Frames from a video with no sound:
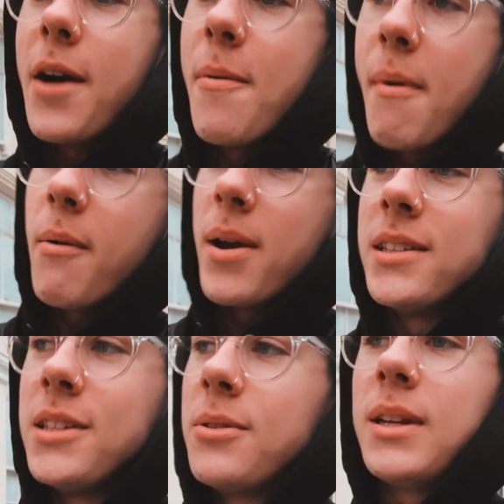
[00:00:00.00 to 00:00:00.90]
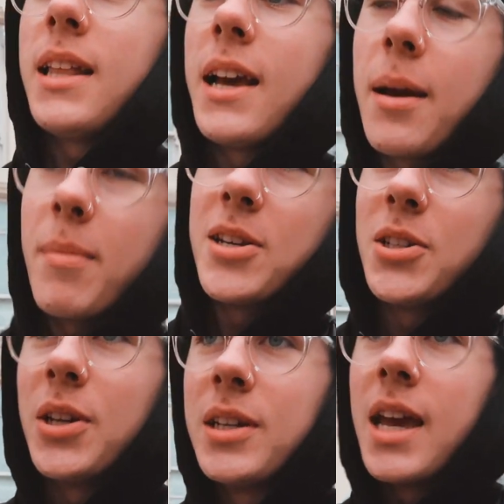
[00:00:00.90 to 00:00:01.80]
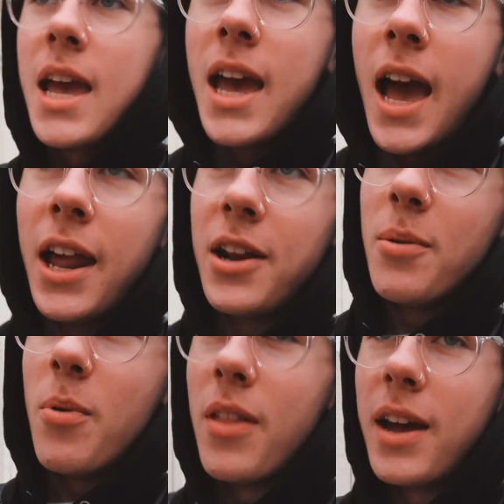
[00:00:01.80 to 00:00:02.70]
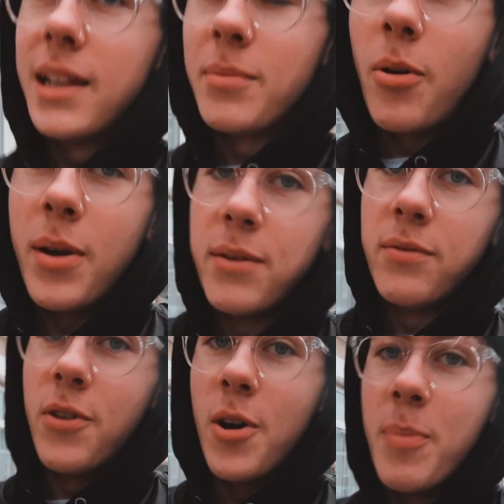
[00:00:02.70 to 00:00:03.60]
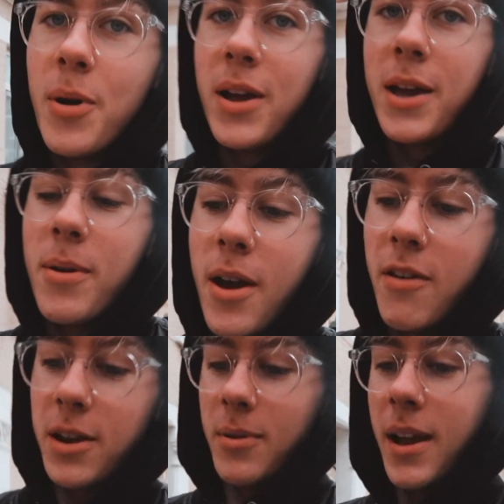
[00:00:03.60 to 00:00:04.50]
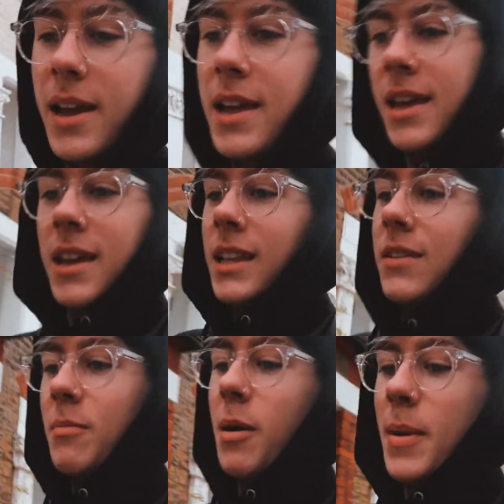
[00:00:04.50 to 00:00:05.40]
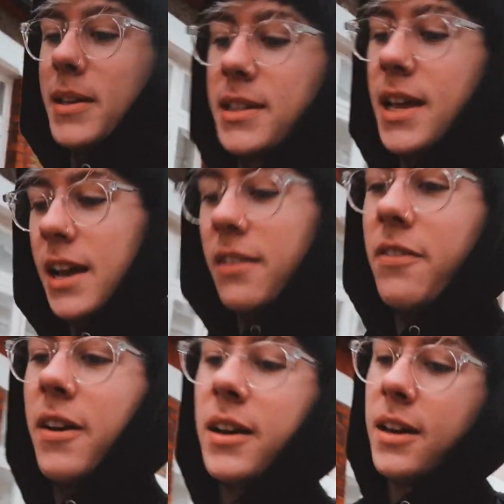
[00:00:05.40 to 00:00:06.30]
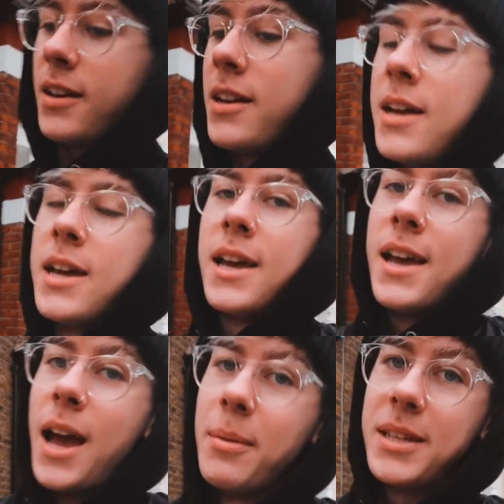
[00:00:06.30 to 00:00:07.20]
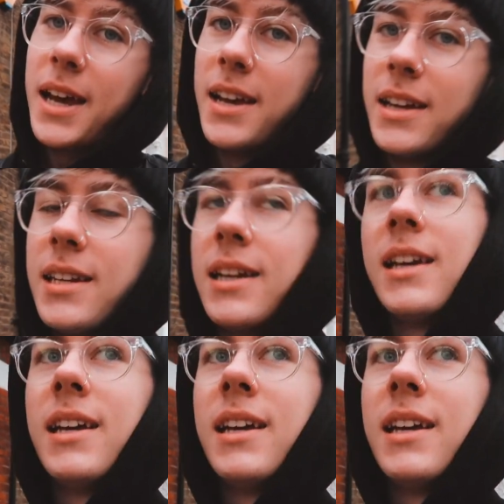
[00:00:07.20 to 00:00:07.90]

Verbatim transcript: now on my way to uni, like I mentioned. I don't know what the hell I'm going in for, but here we are anyway. Living my best life. I'm tired,